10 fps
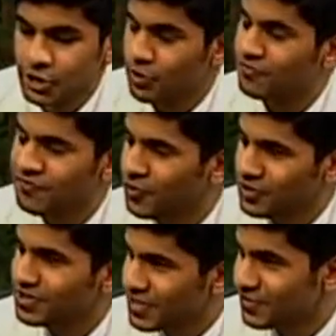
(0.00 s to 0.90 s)
you got
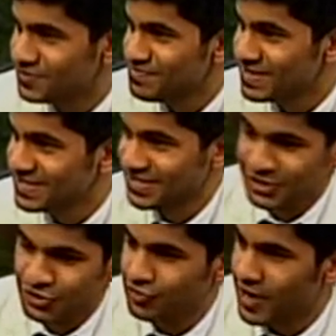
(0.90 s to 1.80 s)
40,000
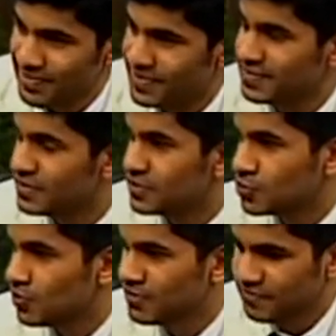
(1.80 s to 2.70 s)
businesses crammed into
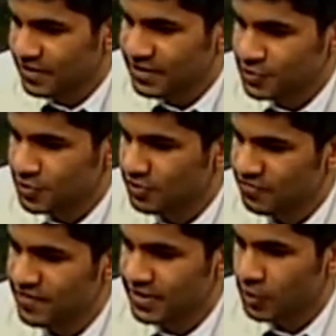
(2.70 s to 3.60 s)
this one device. We got to
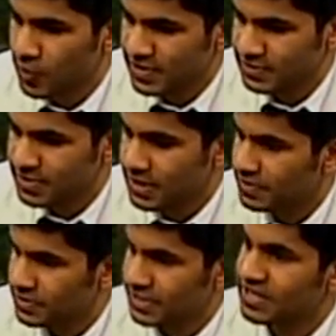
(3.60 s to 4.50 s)
find a way to be
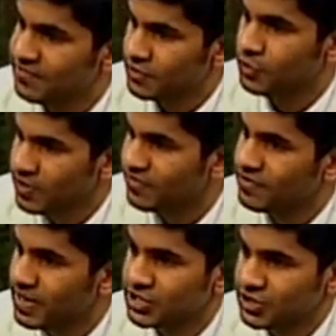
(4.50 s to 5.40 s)
able to give you
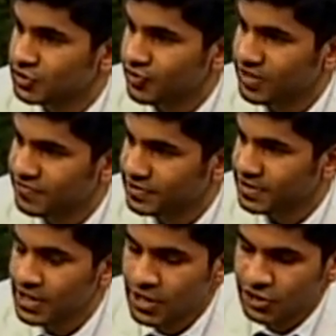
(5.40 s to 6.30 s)
information that's
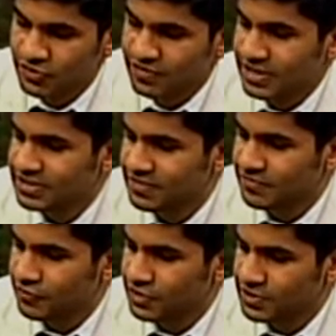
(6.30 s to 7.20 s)
relevant. So if let's say,
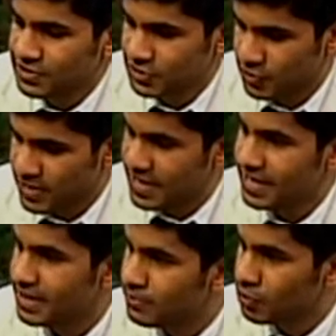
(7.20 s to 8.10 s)
for instance, you're
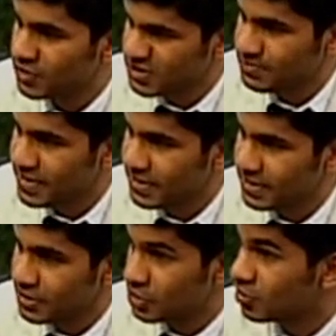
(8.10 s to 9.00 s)
here in Port of
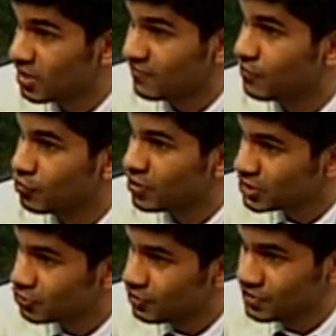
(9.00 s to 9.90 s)
Spain, and you're looking for a
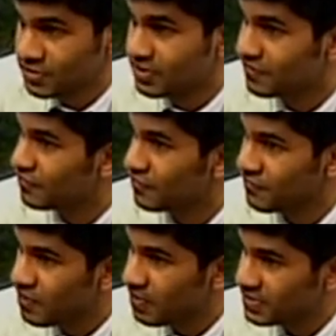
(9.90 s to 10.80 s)
restaurant, you're looking for a
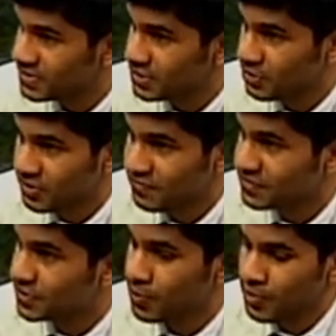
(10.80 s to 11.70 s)
pharmacy, you're looking for
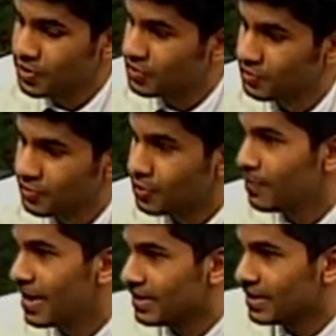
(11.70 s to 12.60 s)
somewhere where you can go
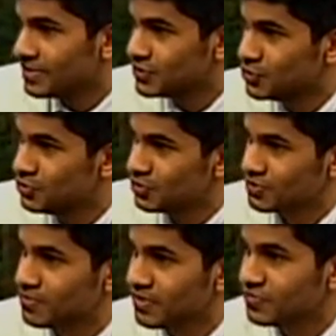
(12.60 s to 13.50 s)
buy a nice suit or
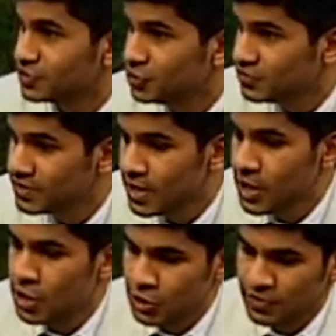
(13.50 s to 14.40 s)
some pair of shoes,
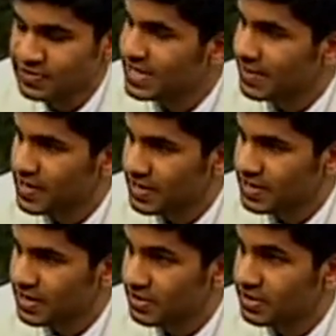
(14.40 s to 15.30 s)
you can type that
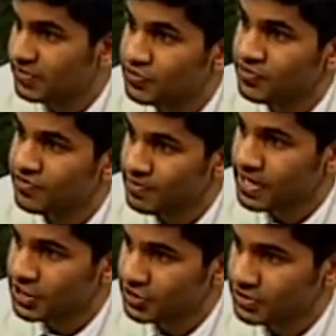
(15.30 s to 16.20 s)
in, and it'll give you
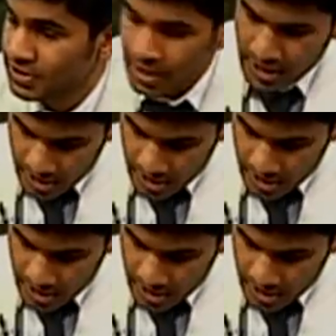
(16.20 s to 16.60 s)
information